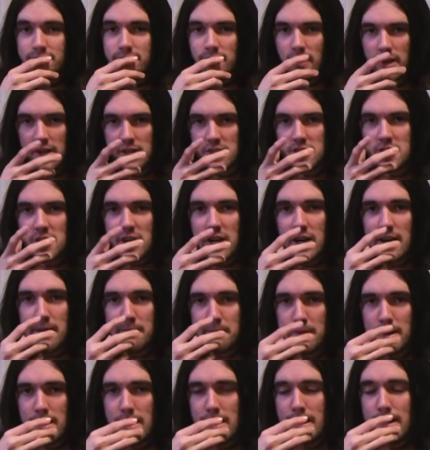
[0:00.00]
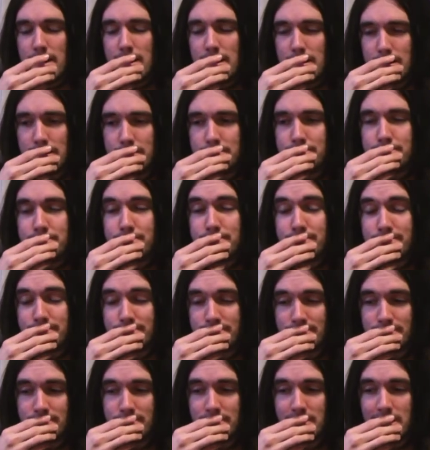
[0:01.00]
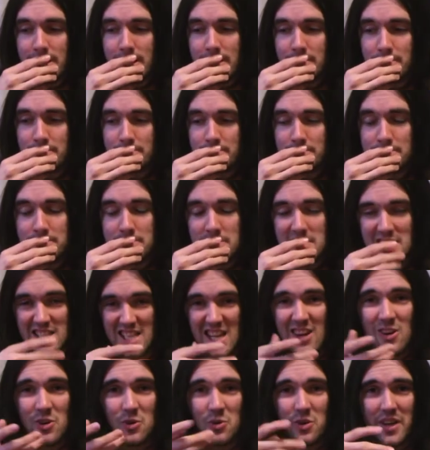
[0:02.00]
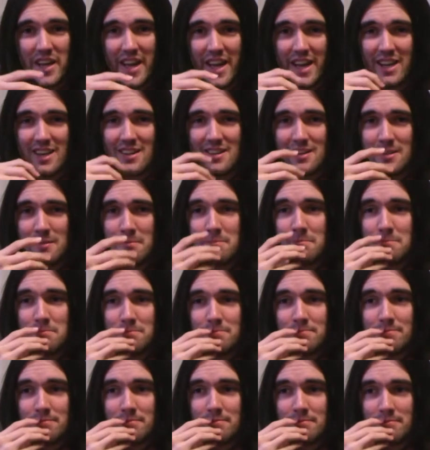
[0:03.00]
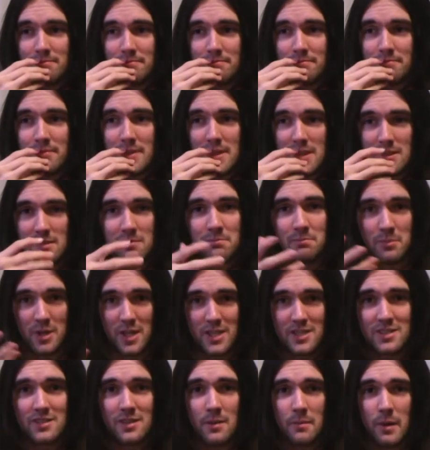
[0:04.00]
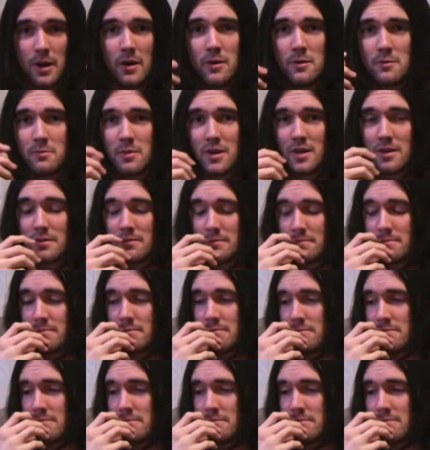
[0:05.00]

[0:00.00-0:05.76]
Which I'm, uh, I'm still kinda, you know, bitter about, but,